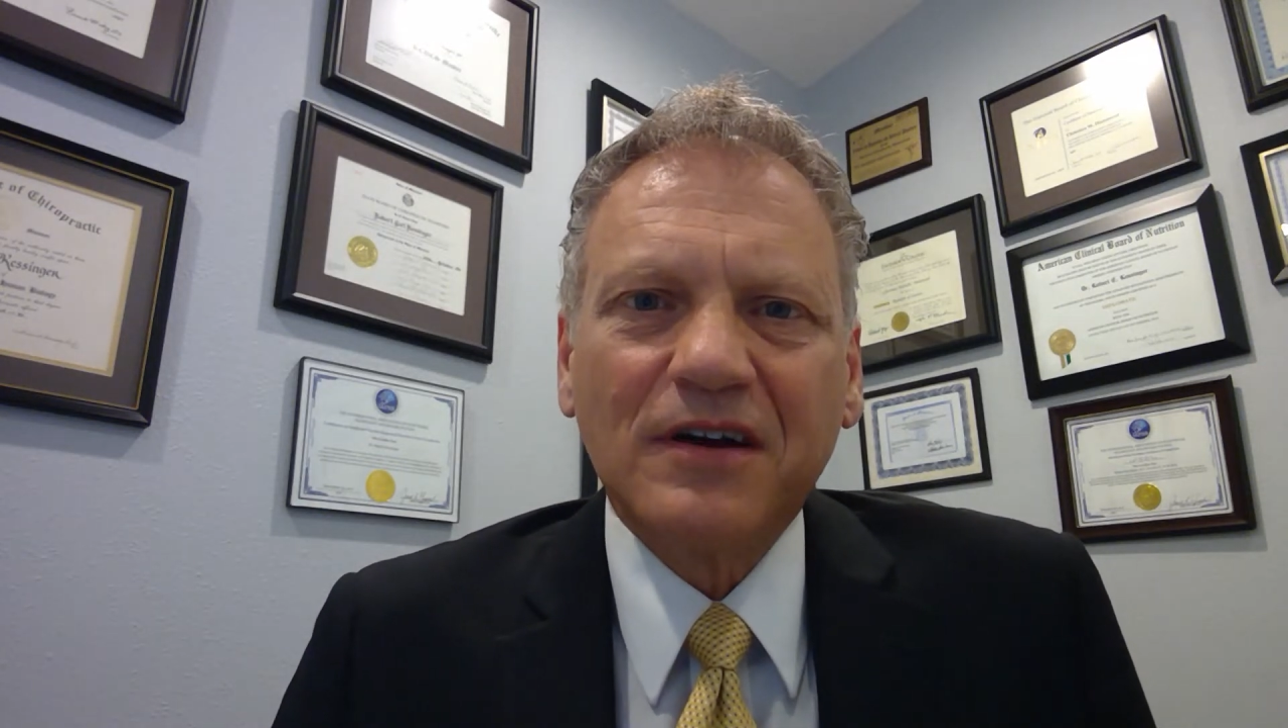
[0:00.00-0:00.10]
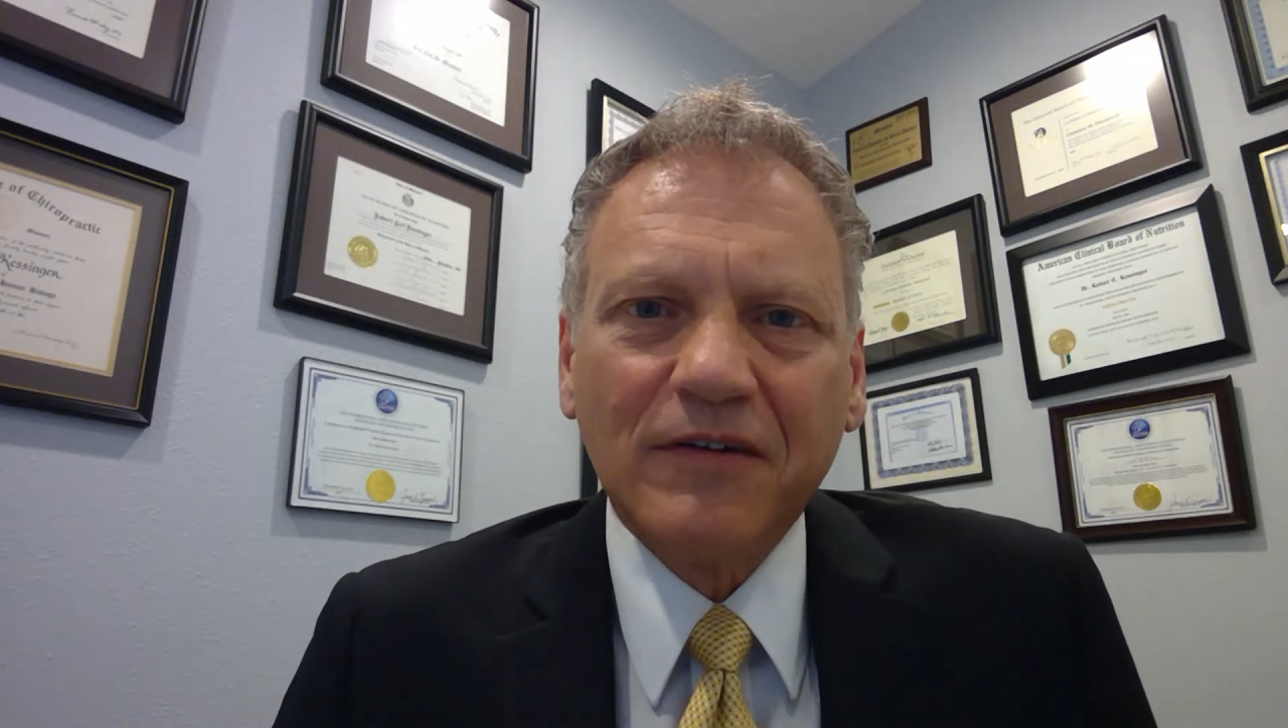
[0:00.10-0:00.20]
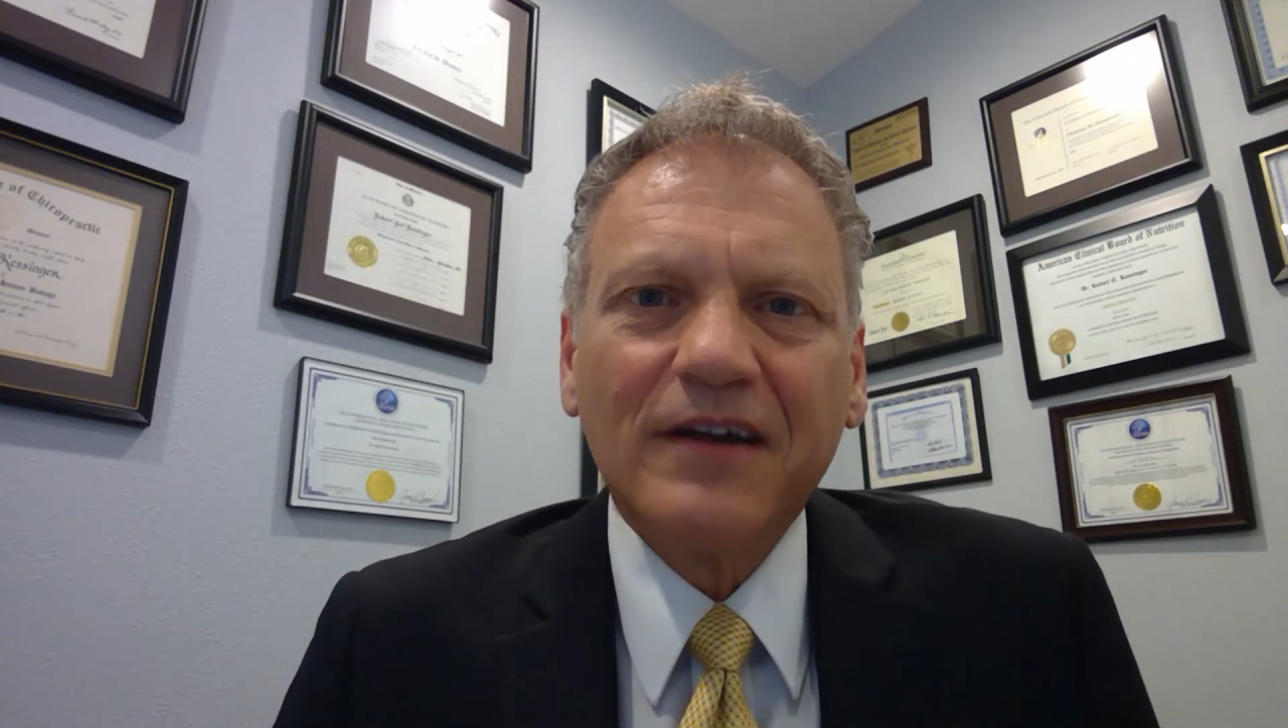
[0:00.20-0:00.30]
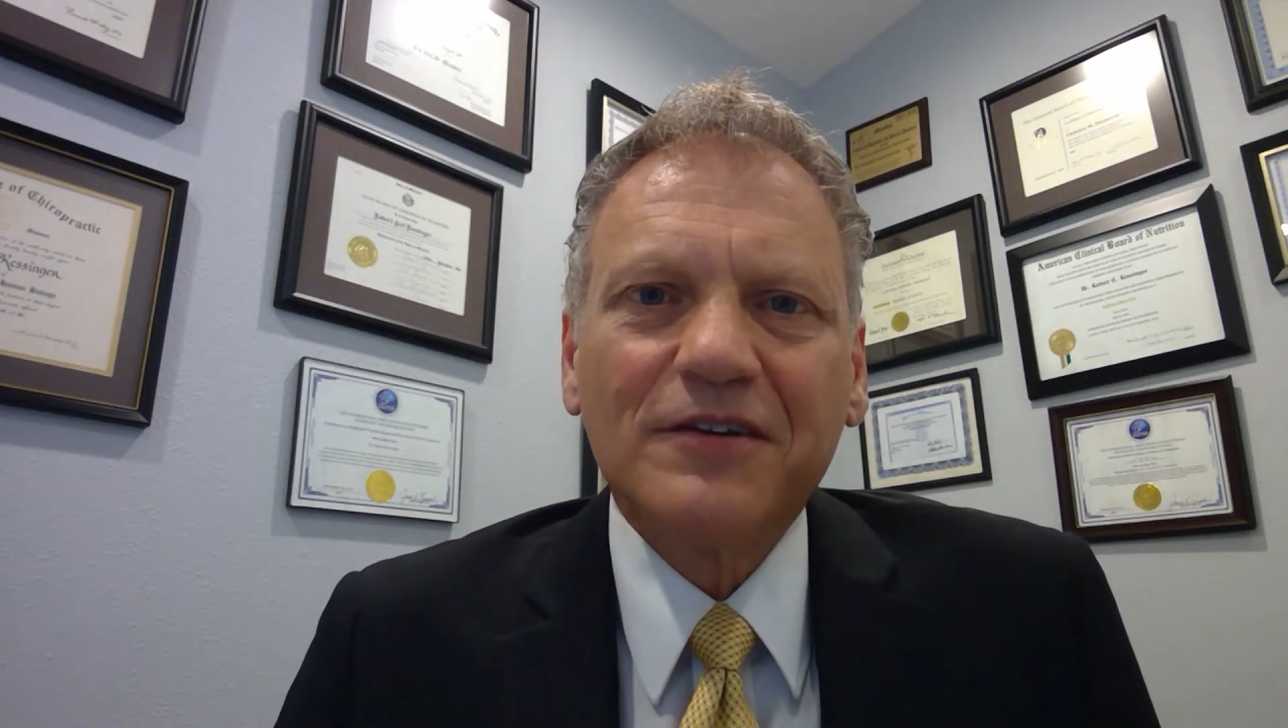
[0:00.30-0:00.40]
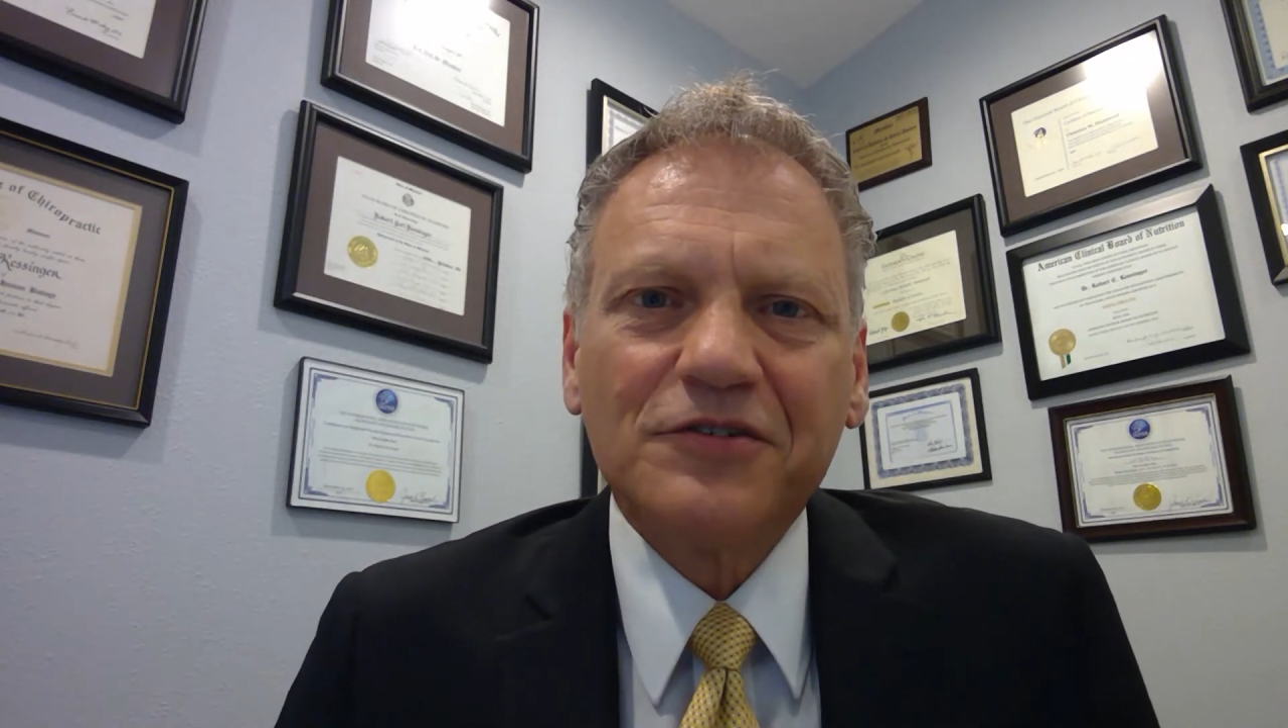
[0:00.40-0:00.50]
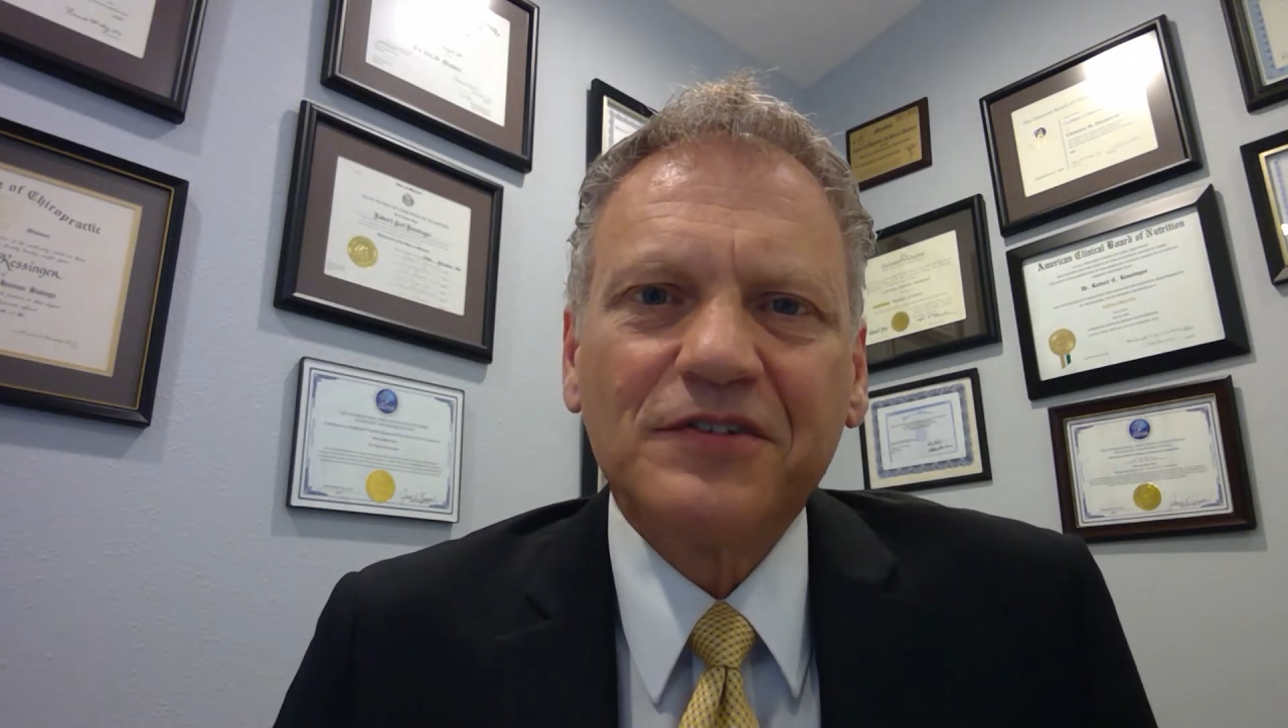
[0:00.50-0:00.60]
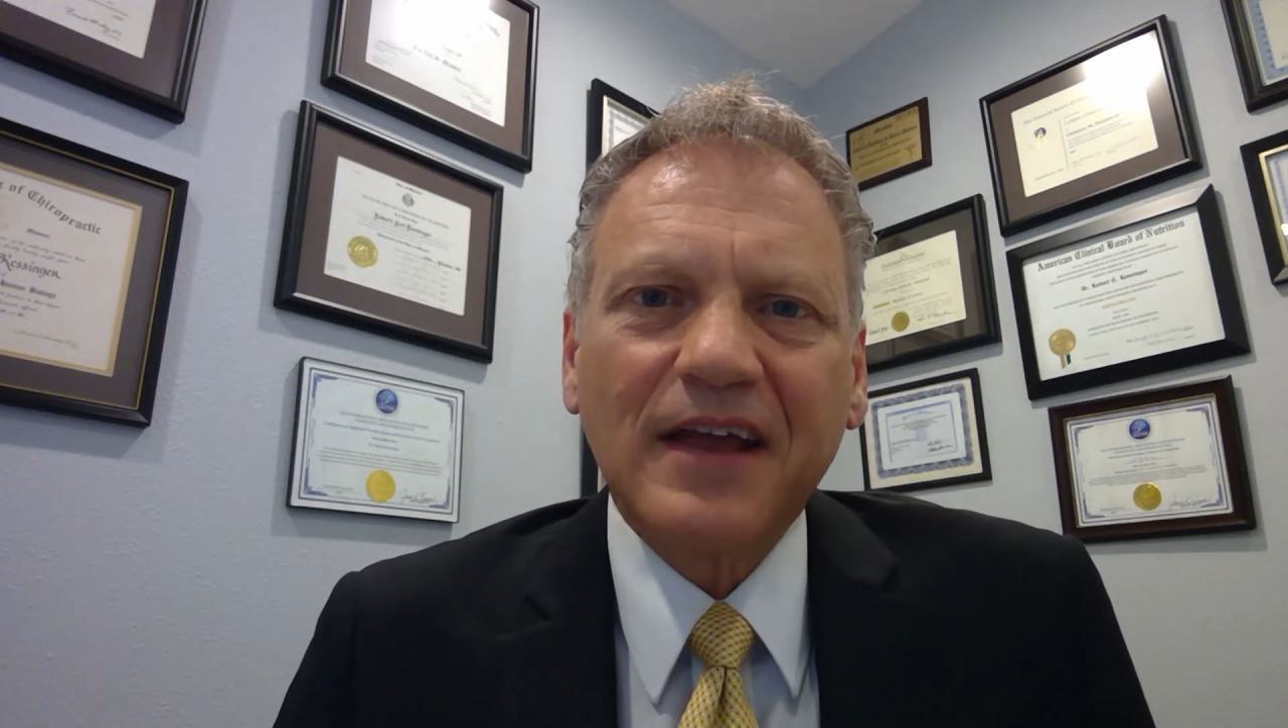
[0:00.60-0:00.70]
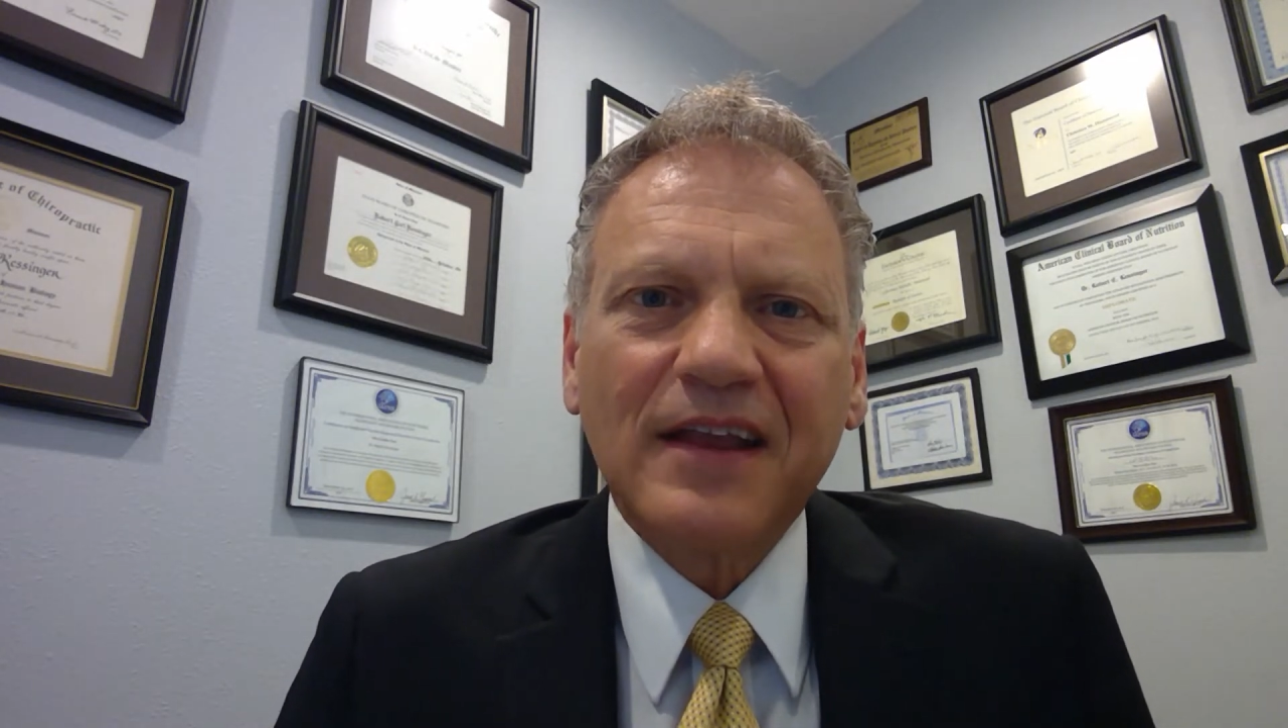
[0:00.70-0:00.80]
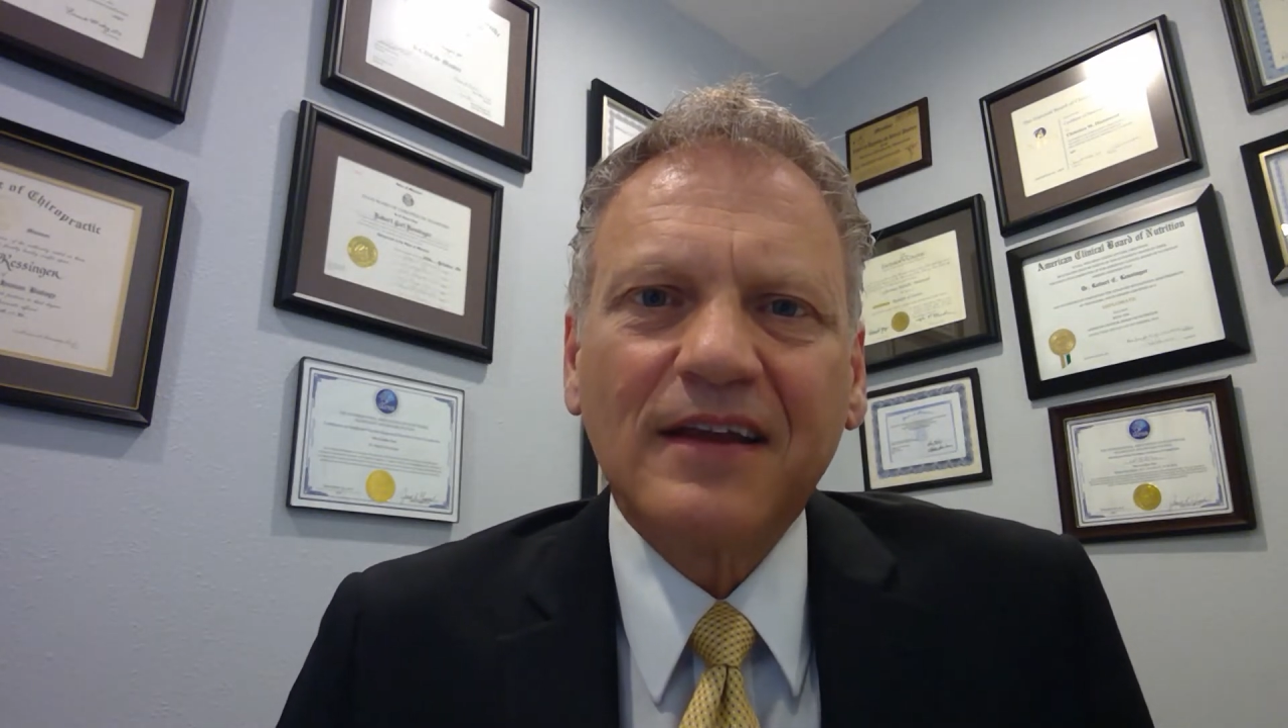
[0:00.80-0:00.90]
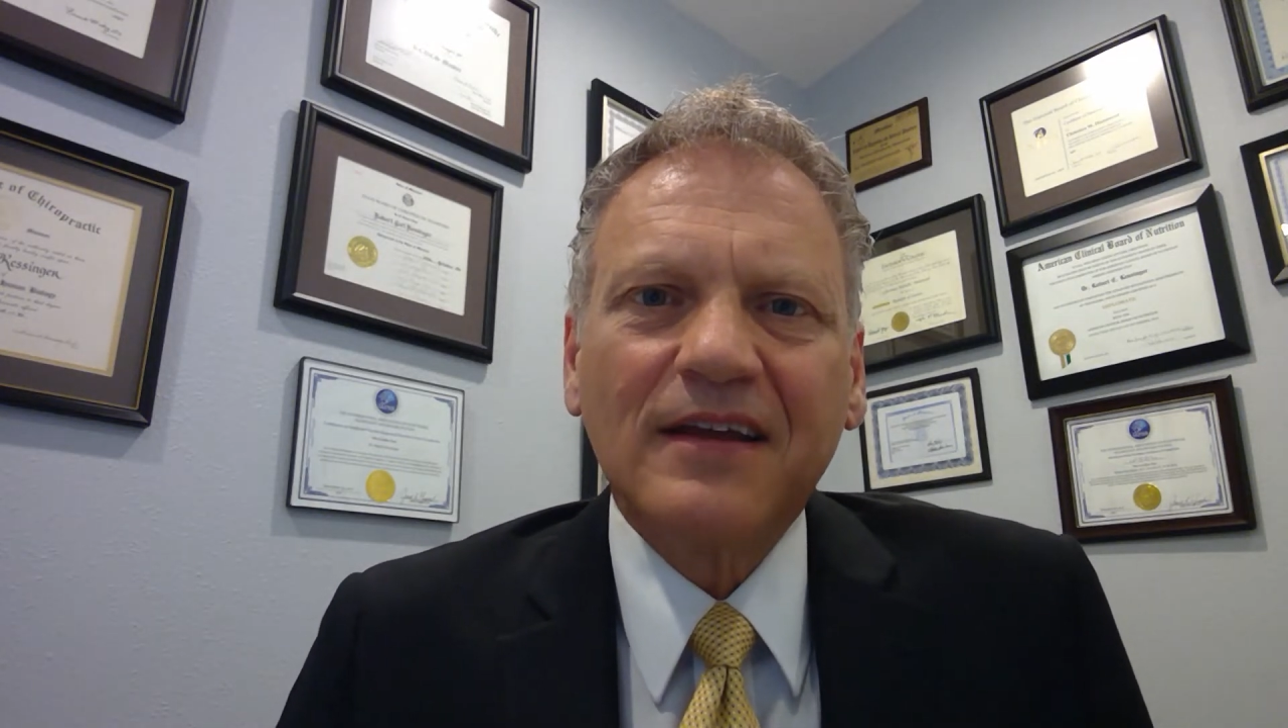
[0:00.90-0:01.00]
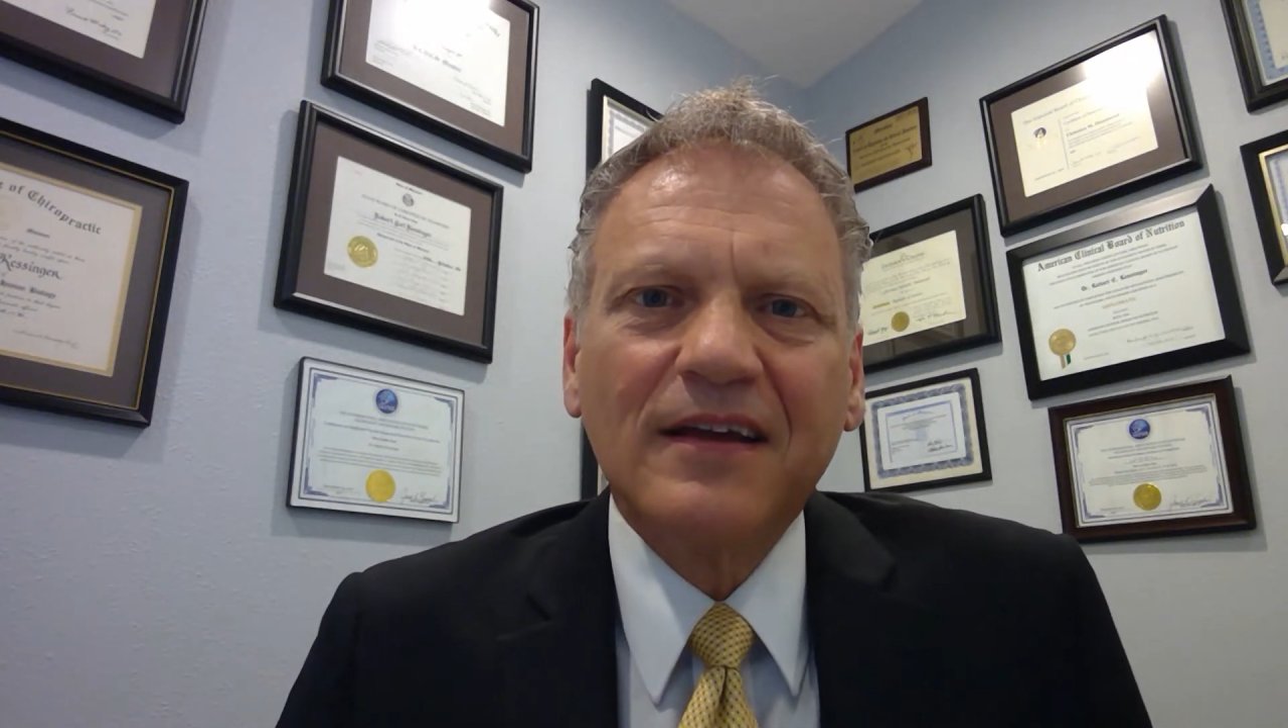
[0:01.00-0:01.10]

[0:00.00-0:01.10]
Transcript: understanding